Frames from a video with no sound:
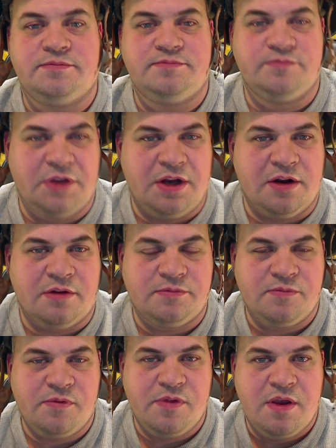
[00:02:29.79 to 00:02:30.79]
You know,
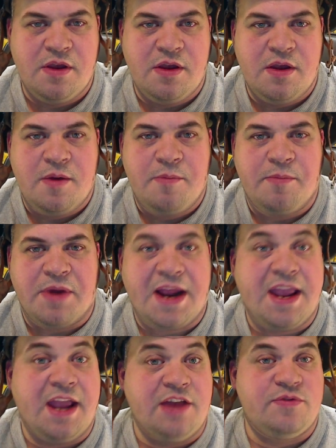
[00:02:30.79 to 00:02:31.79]
but I
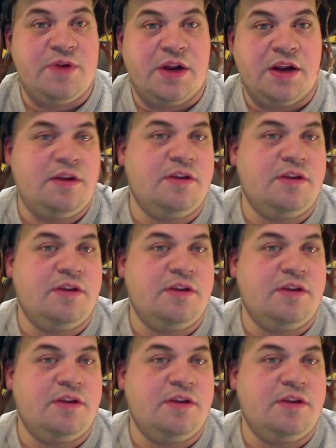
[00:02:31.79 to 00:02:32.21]
can't drink.